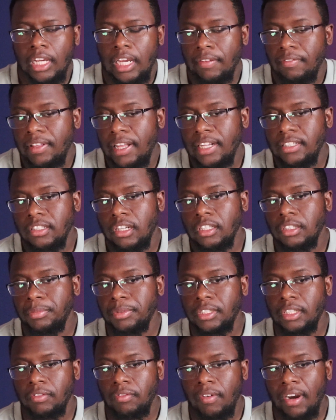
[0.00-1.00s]
if that's
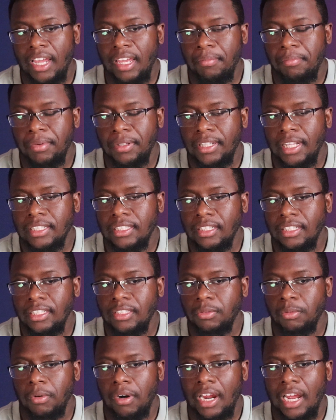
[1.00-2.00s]
100% right, but that's at
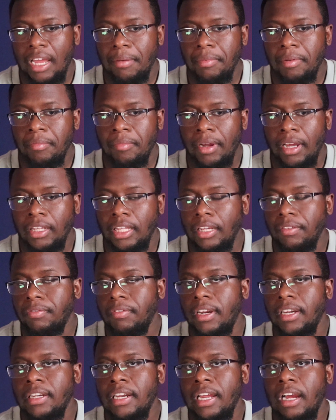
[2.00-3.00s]
least where I am in my
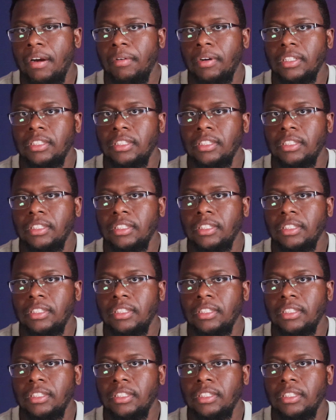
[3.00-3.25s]
life right now,